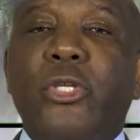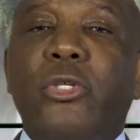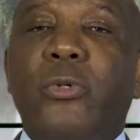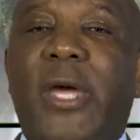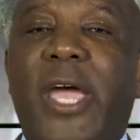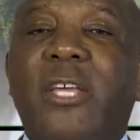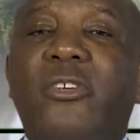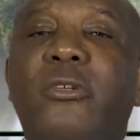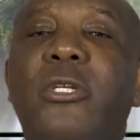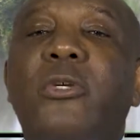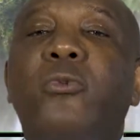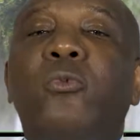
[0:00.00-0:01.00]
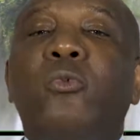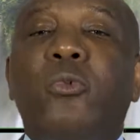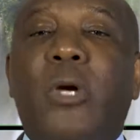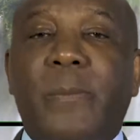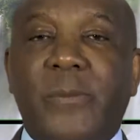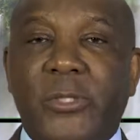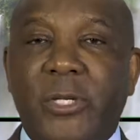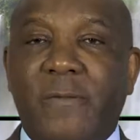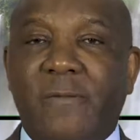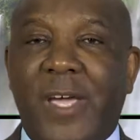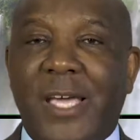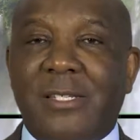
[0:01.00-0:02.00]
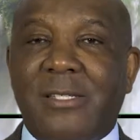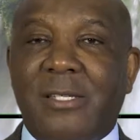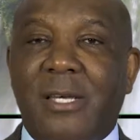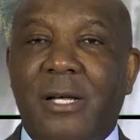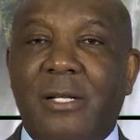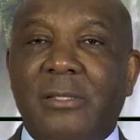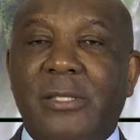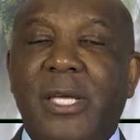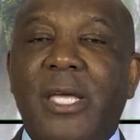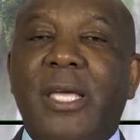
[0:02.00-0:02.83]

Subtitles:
you actually rupture your fat cells,